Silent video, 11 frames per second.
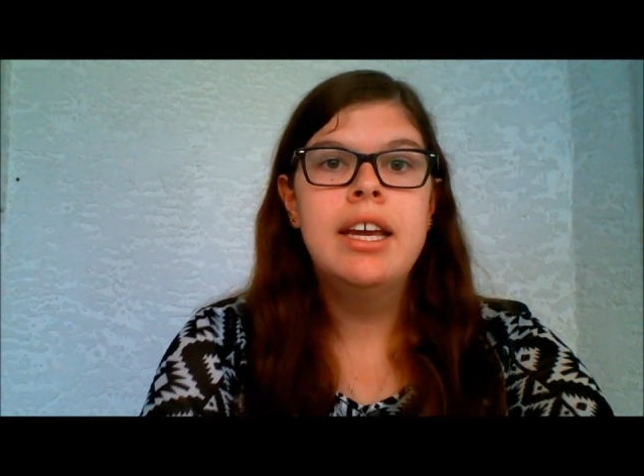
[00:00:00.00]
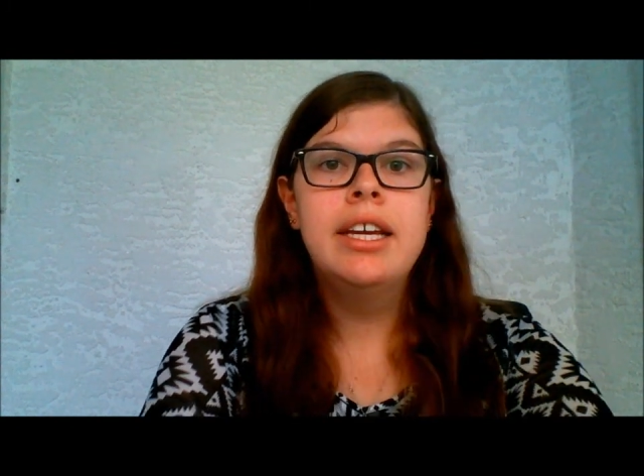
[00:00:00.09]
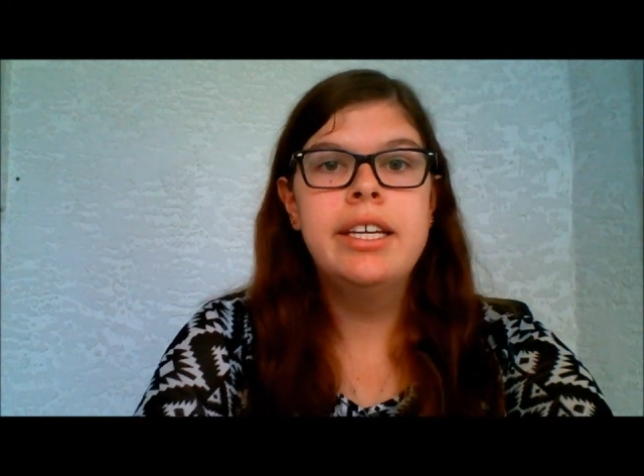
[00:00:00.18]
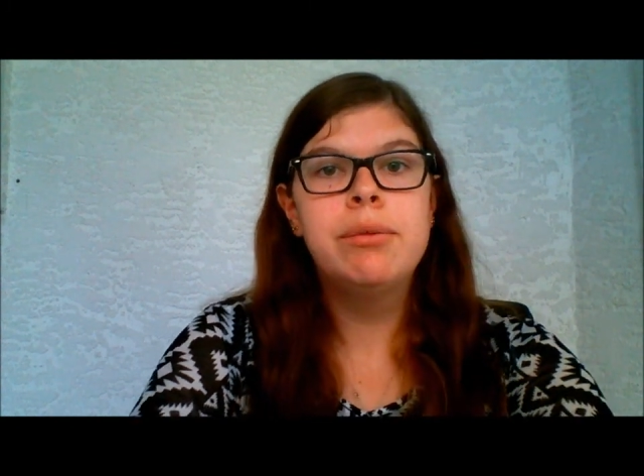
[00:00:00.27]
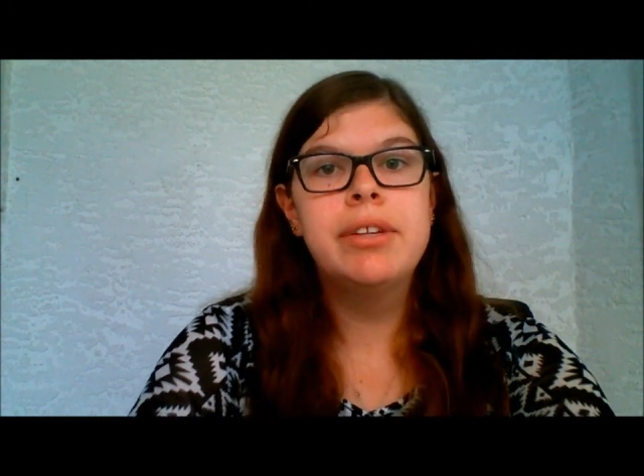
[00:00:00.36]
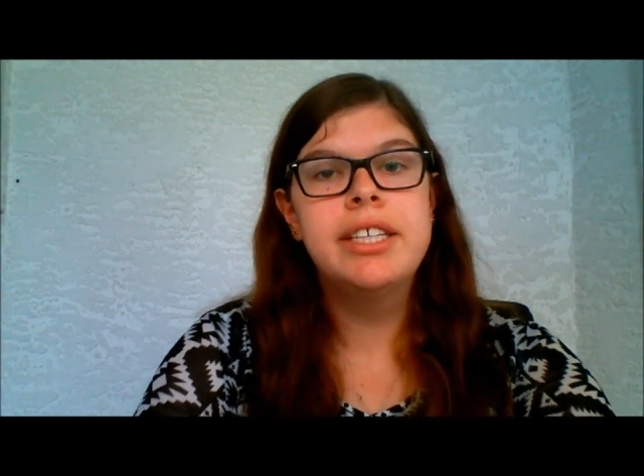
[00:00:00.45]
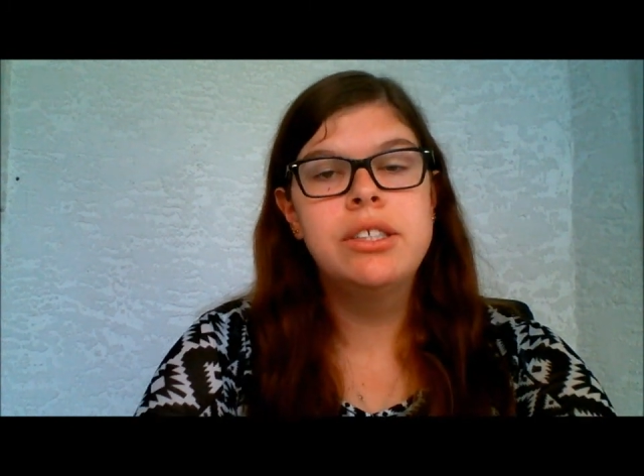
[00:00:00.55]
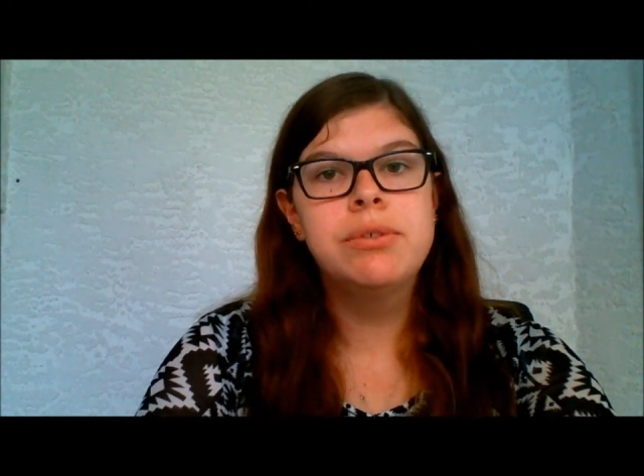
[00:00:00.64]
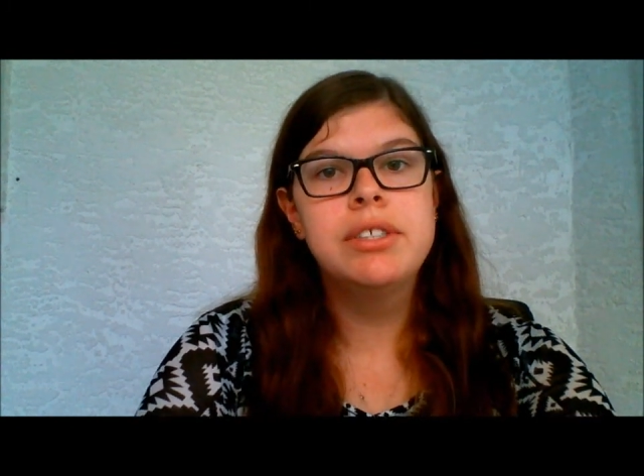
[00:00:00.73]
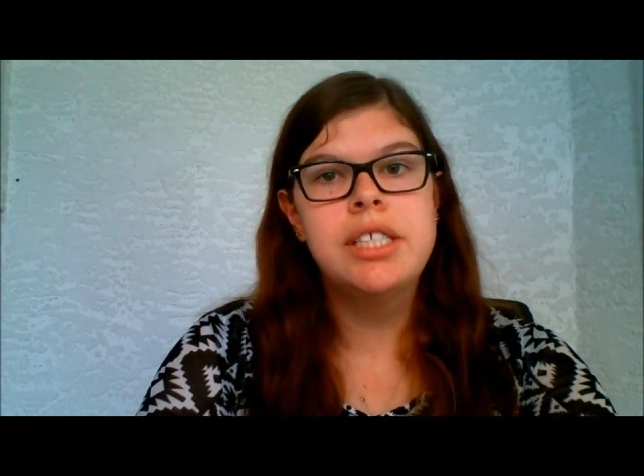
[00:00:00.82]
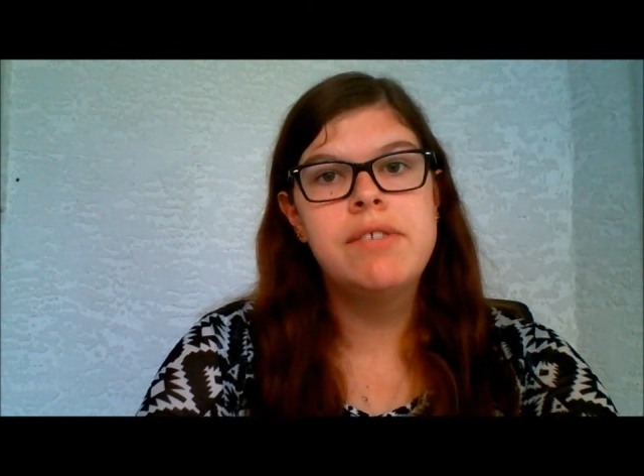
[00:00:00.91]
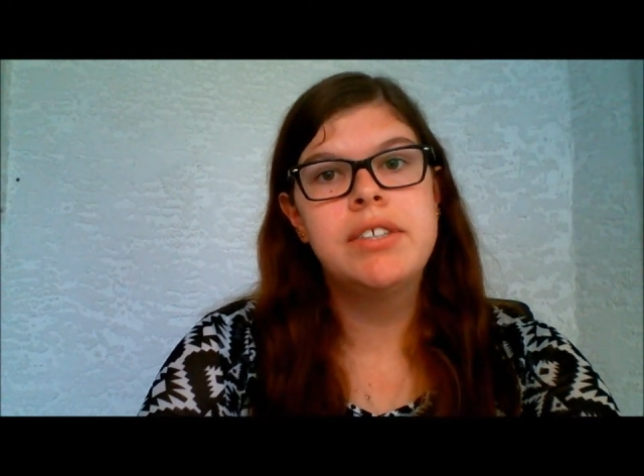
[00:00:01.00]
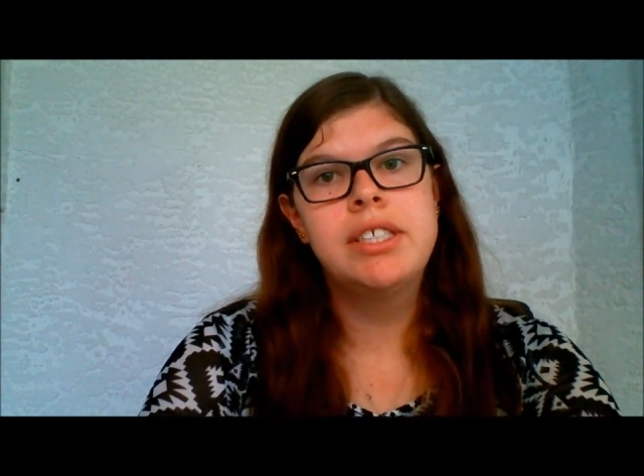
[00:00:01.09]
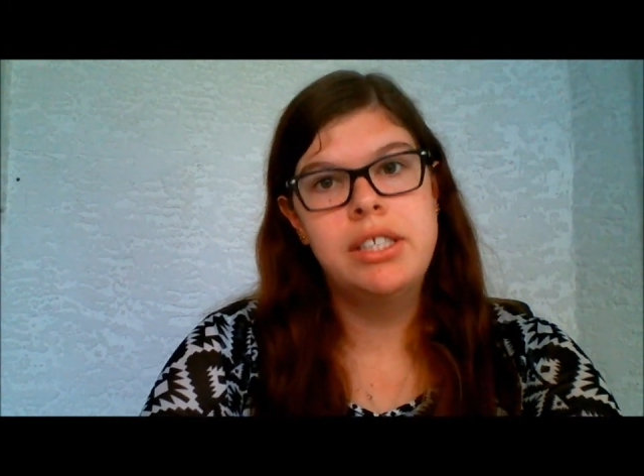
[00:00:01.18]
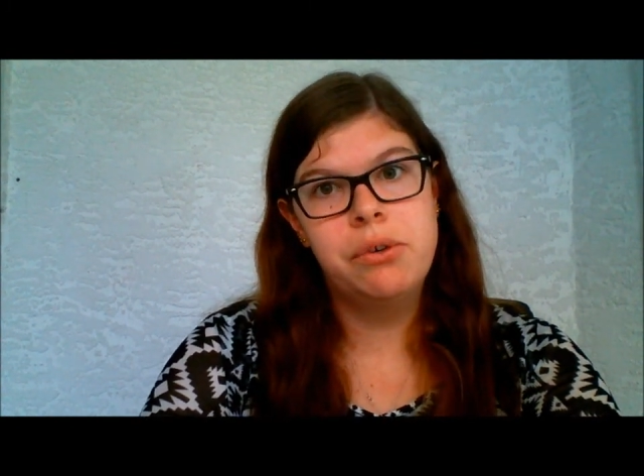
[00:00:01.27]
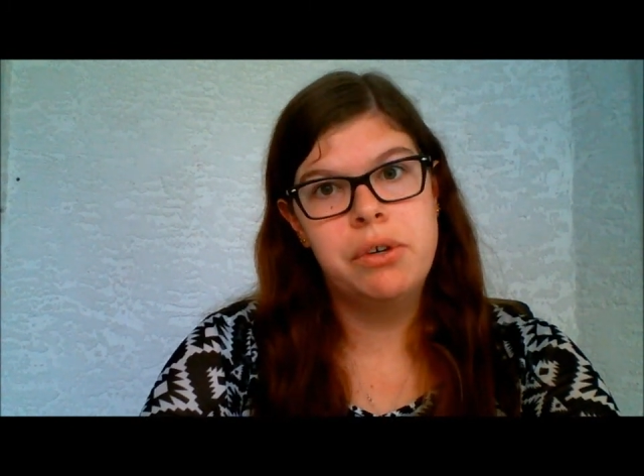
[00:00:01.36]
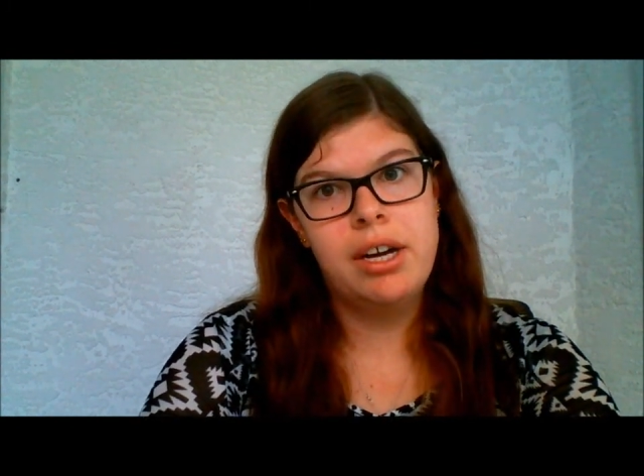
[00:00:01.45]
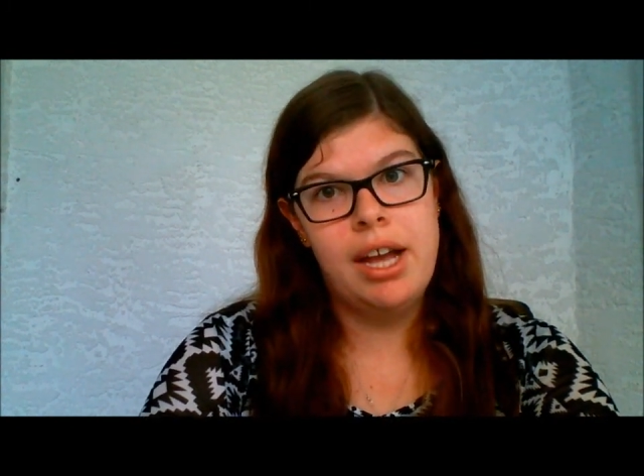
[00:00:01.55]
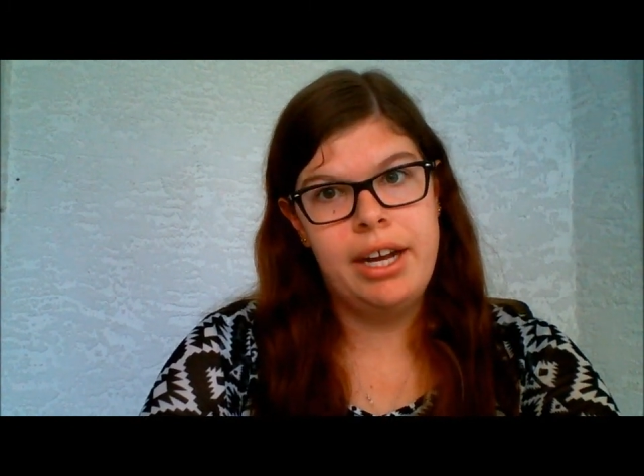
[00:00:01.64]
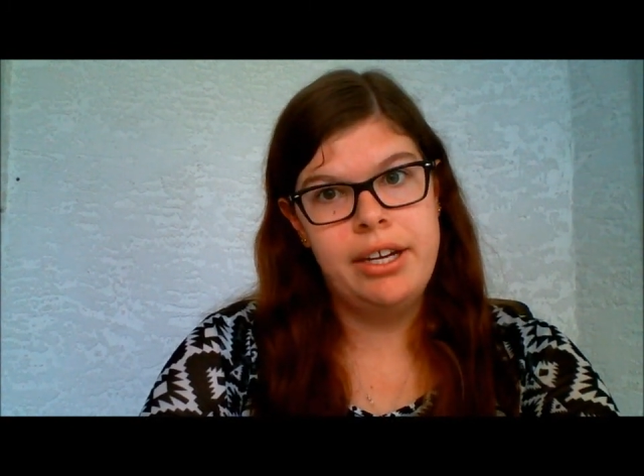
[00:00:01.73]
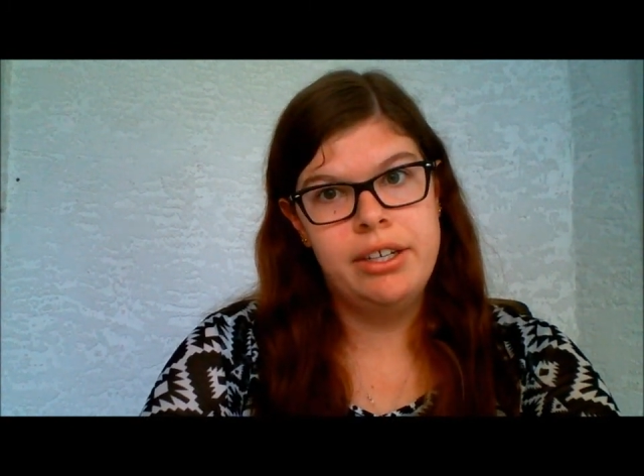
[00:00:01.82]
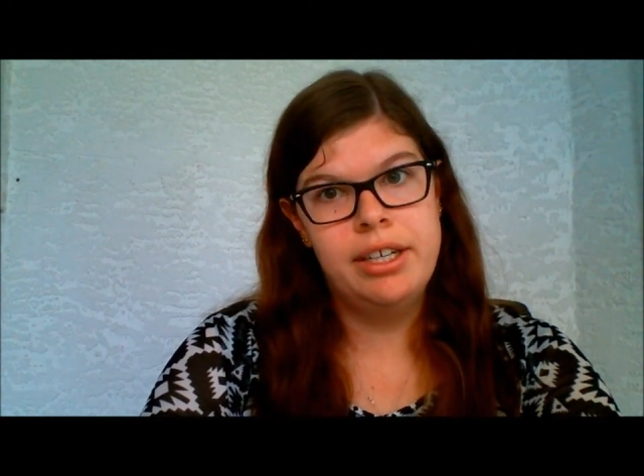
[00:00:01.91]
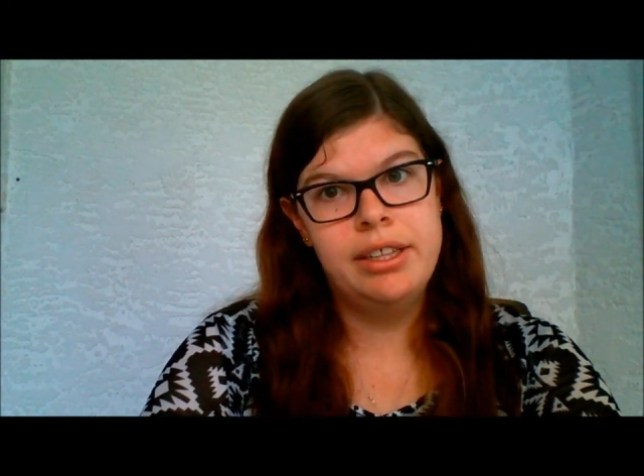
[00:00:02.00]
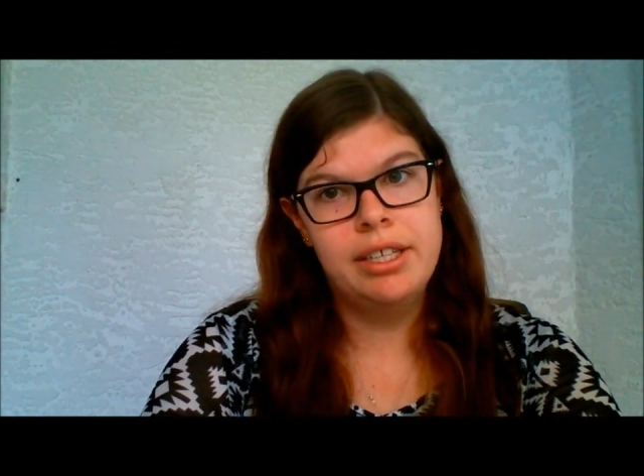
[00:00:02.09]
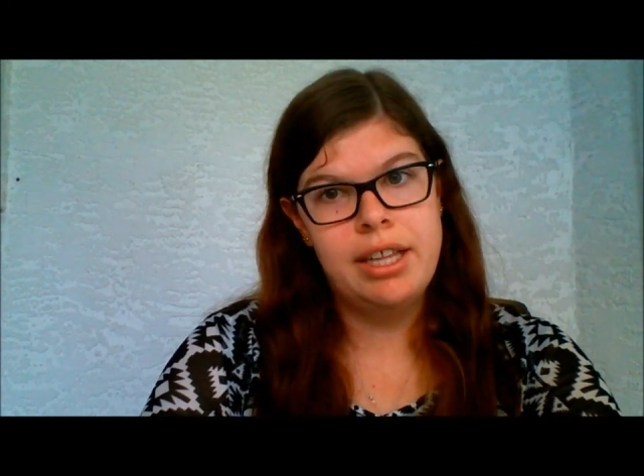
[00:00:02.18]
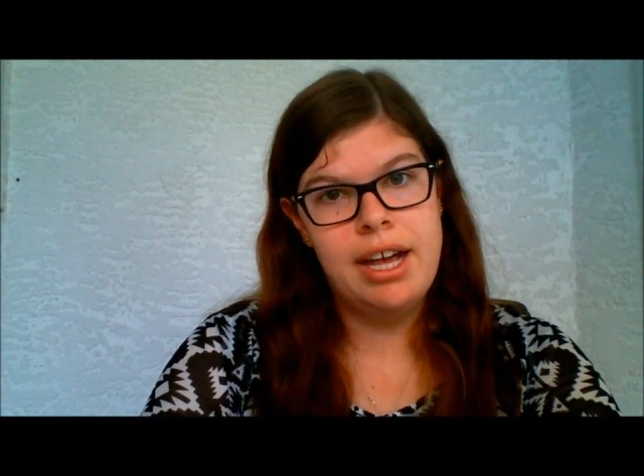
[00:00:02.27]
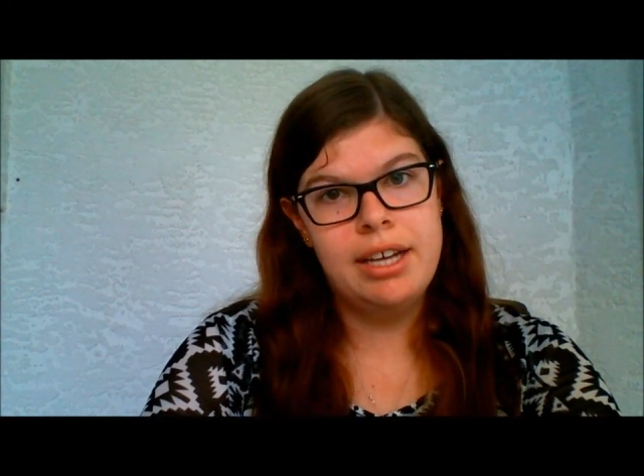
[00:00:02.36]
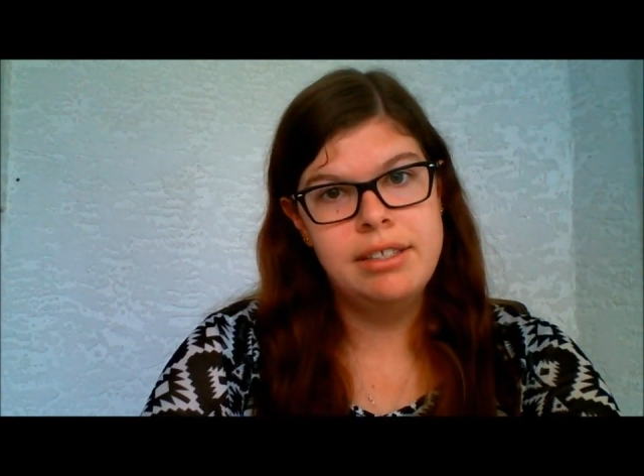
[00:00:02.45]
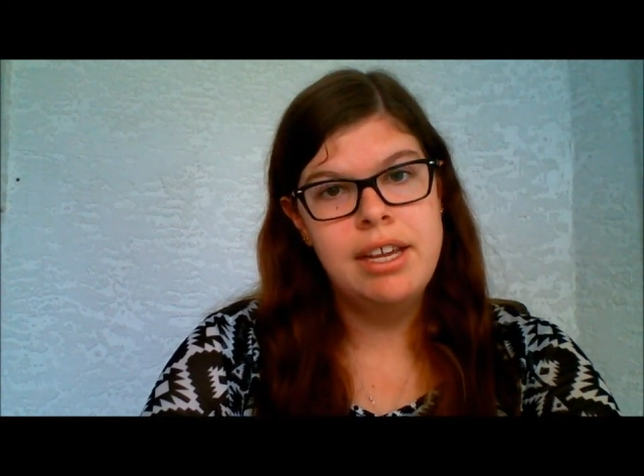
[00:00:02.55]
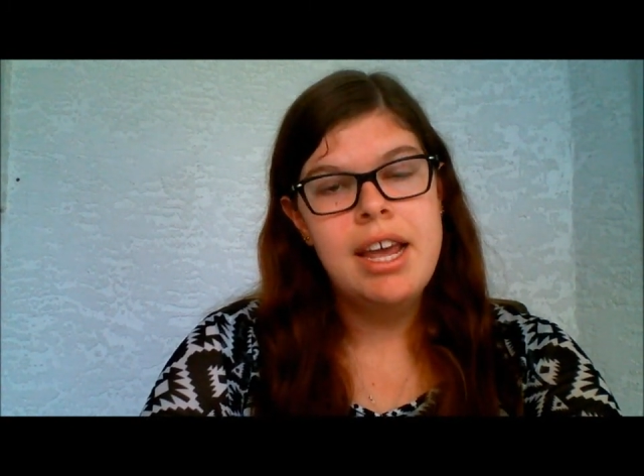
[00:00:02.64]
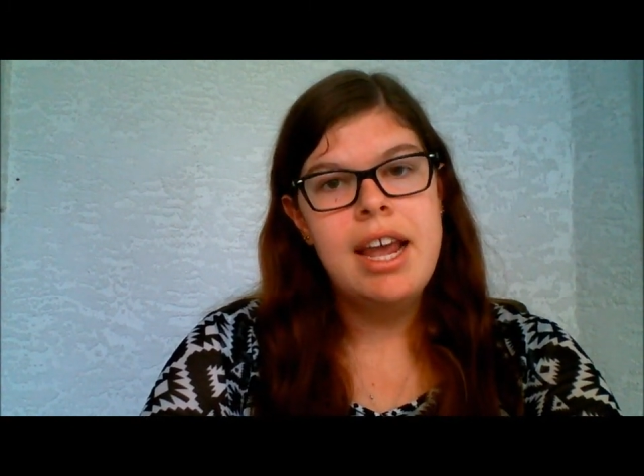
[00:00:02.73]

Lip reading: he would like to receive a C or a higher in the class.